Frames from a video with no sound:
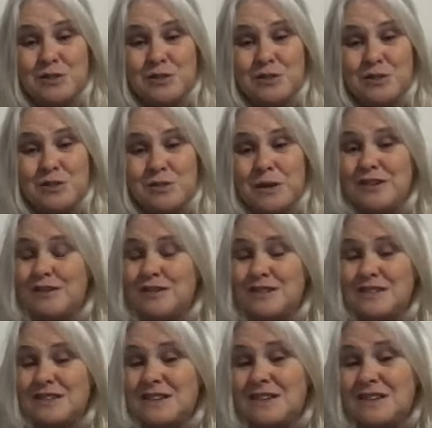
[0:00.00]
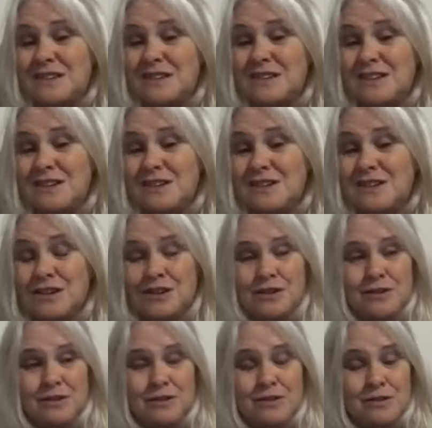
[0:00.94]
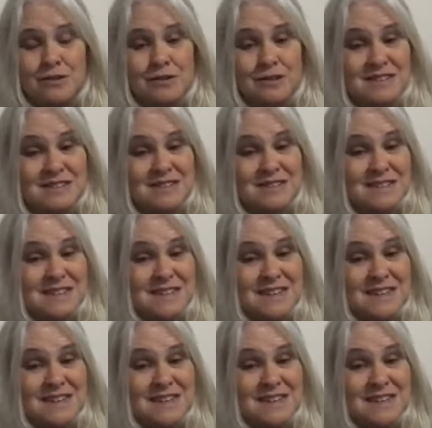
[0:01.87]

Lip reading: So whether you're seated or